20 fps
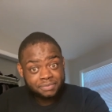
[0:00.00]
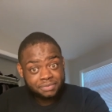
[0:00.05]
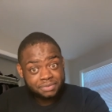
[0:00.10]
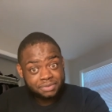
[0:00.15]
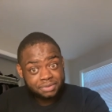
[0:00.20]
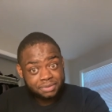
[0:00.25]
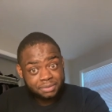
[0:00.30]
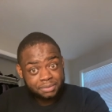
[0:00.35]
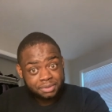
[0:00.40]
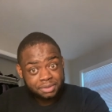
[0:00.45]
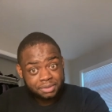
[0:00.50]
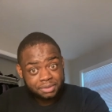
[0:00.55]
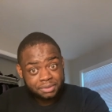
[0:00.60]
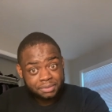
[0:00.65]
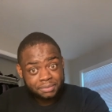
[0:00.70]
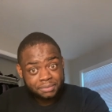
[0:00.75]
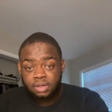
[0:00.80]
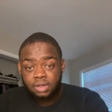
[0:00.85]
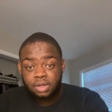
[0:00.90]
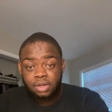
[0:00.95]
do the do.
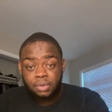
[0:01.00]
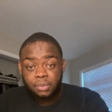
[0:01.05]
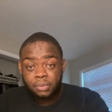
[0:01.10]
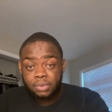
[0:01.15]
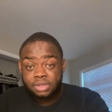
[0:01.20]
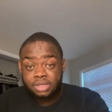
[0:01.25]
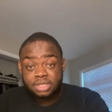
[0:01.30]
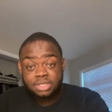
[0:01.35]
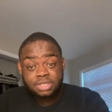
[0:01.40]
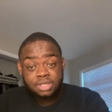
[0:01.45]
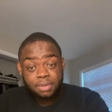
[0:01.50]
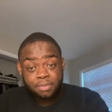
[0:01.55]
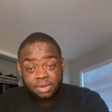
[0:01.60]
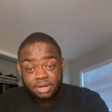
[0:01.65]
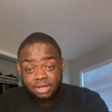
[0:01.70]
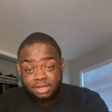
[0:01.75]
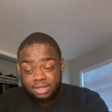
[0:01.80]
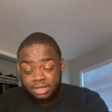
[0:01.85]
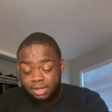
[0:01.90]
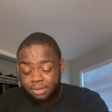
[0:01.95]
When the summer
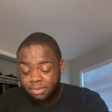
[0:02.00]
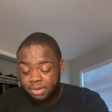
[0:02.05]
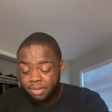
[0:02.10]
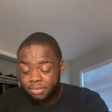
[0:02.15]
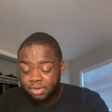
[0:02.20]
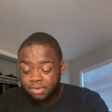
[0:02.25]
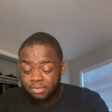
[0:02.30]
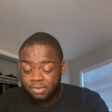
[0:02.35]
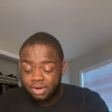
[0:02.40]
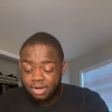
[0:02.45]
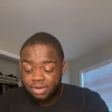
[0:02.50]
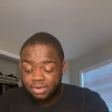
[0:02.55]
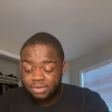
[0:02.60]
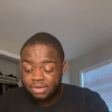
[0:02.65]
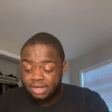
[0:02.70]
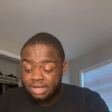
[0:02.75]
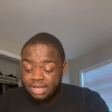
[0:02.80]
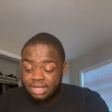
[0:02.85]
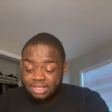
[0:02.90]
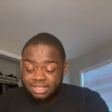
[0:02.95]
ended up coming around,
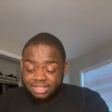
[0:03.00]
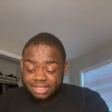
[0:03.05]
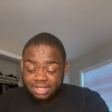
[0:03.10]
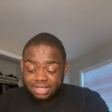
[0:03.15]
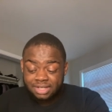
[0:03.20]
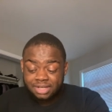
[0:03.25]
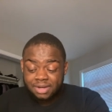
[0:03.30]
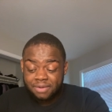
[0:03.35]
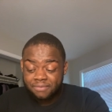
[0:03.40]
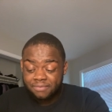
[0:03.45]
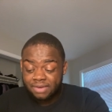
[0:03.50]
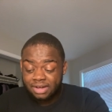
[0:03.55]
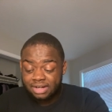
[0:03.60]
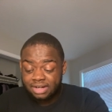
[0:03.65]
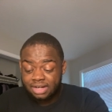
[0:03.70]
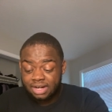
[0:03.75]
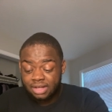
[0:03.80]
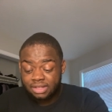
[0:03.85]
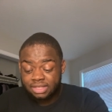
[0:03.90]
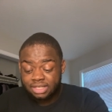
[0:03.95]
she ended up finding
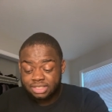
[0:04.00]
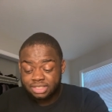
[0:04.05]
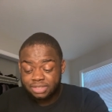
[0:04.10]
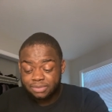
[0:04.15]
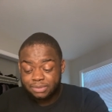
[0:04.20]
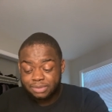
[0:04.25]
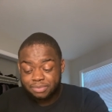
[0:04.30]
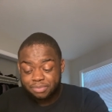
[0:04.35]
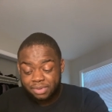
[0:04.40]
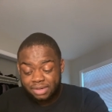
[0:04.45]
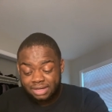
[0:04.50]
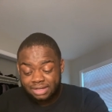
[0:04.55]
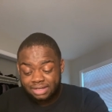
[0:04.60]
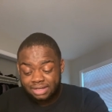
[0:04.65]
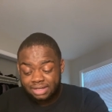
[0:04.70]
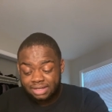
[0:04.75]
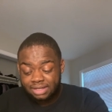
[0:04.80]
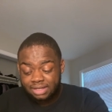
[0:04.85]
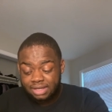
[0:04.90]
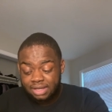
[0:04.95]
out that she was
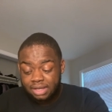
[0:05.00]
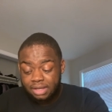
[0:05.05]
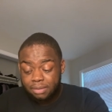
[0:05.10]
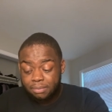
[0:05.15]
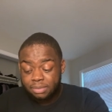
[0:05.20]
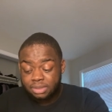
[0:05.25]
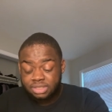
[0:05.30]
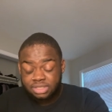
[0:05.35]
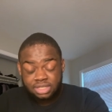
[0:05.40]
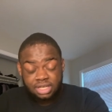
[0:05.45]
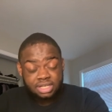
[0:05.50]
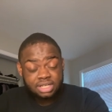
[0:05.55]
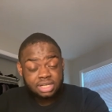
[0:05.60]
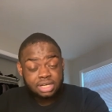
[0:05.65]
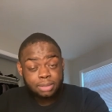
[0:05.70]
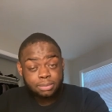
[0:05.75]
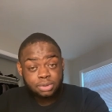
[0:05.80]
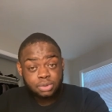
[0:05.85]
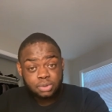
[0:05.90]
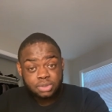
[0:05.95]
pregnant, but she ended
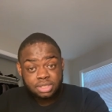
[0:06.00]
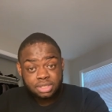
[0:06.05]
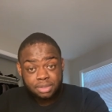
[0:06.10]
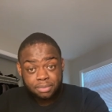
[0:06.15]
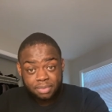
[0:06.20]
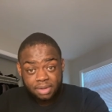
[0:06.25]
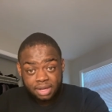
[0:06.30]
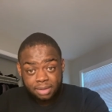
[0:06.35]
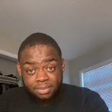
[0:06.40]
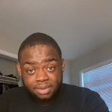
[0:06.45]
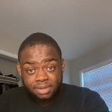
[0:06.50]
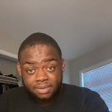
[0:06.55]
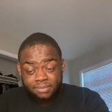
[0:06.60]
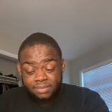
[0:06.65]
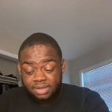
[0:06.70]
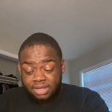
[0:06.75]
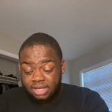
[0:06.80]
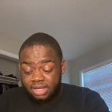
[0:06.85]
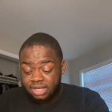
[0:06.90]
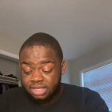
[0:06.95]
up losing the baby.
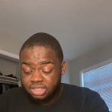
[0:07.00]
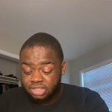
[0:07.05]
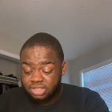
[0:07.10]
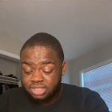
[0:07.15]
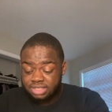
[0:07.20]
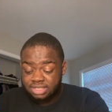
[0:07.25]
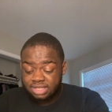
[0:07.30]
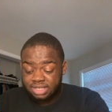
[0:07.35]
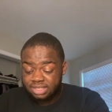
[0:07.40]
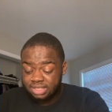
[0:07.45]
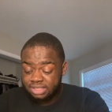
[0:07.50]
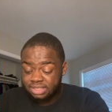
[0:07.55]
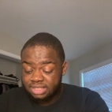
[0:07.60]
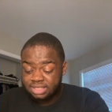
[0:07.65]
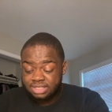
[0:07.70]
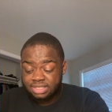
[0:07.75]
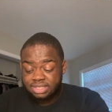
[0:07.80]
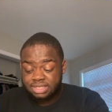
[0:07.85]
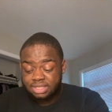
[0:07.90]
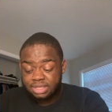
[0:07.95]
And she said that this
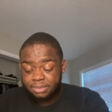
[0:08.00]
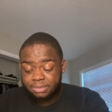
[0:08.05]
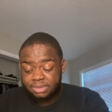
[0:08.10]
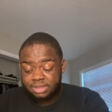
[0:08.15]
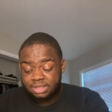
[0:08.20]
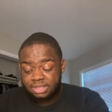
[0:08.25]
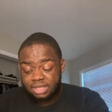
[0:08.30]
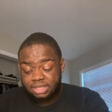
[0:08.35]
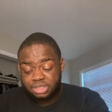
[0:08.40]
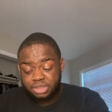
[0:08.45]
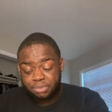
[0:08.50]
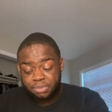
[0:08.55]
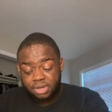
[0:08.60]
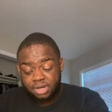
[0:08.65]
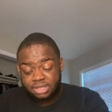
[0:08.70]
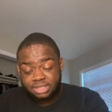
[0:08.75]
is something that Jamari